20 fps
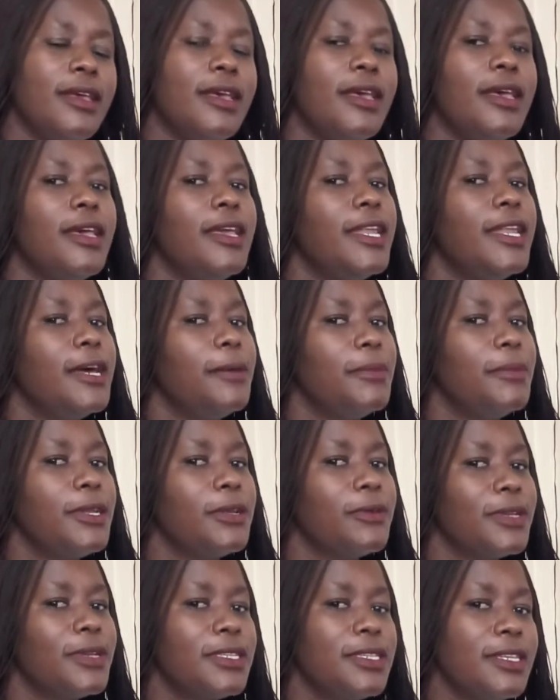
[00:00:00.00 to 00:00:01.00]
And I'm
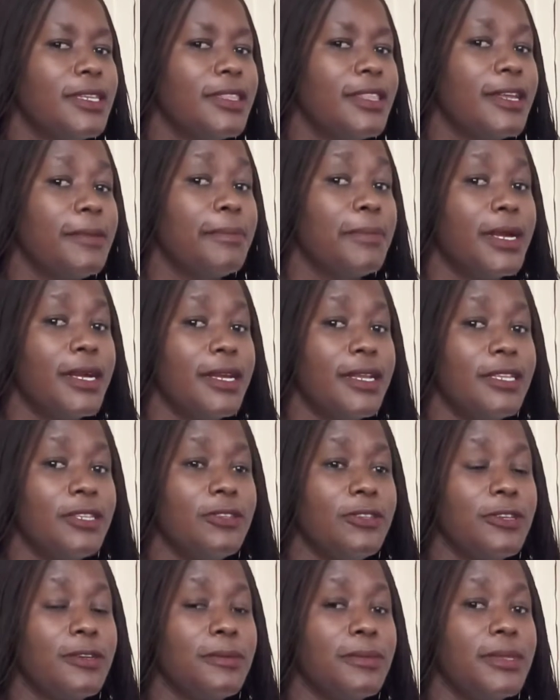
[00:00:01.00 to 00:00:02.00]
requesting that parents you
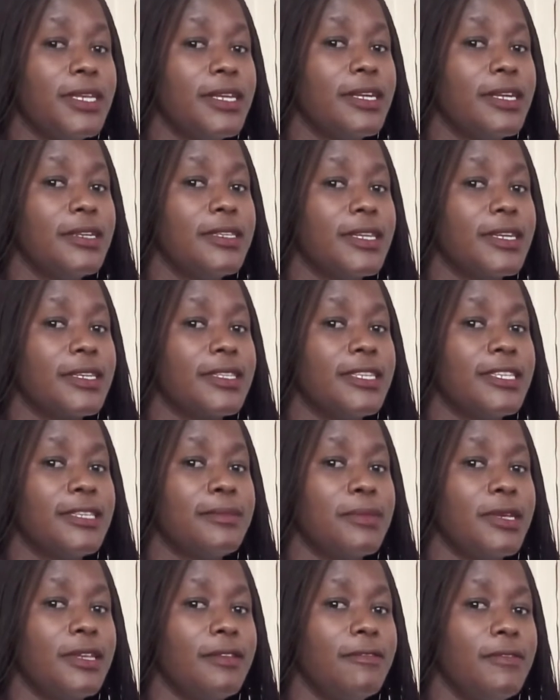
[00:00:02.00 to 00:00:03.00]
help the girls access
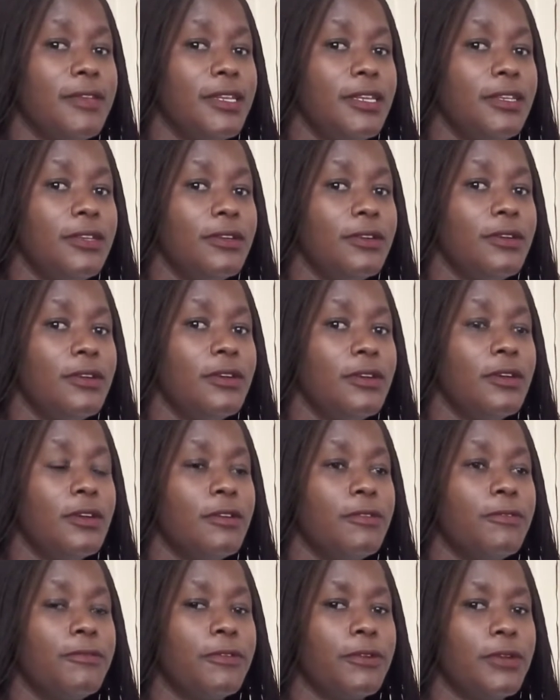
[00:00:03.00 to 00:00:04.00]
my video
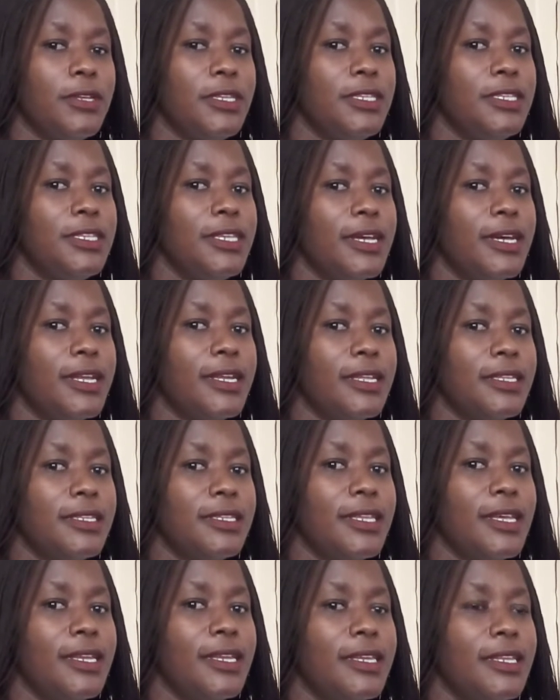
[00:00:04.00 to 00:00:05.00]
for easier
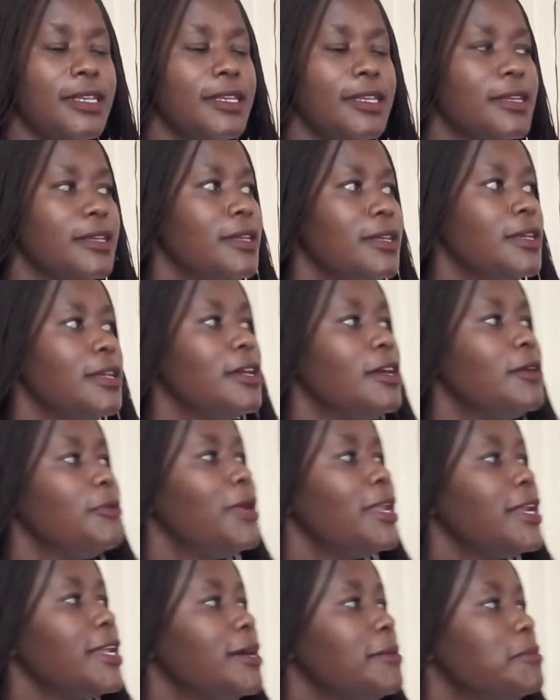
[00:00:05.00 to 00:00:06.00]
understanding.
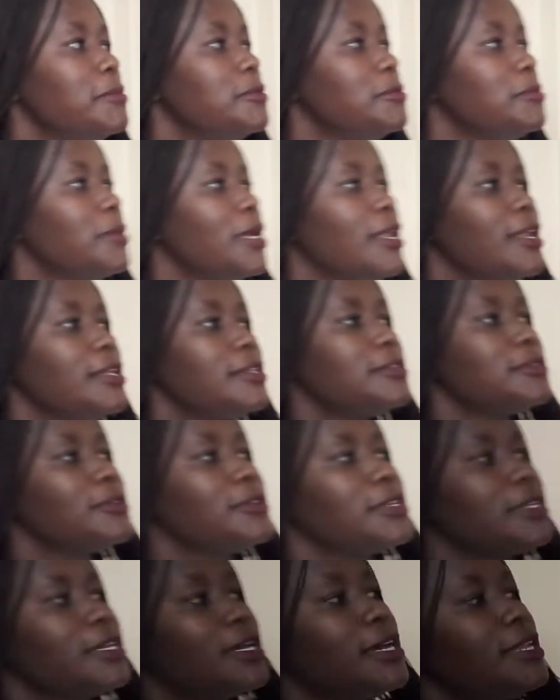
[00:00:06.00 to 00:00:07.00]
Welcome to my lesson,
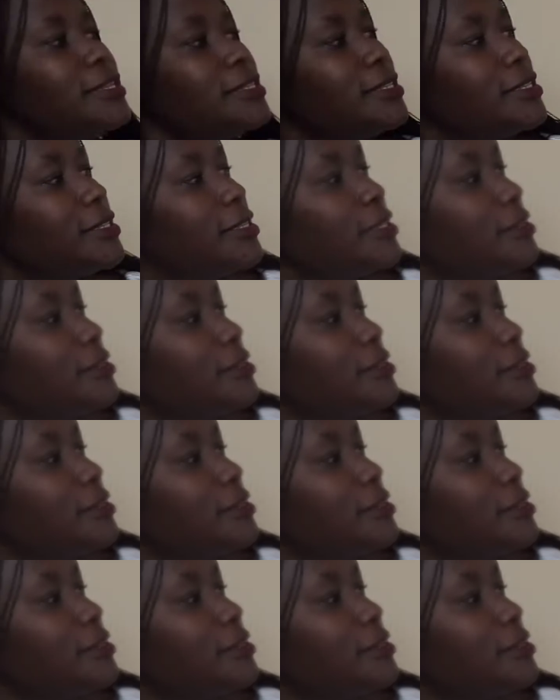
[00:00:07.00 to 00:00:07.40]
girls.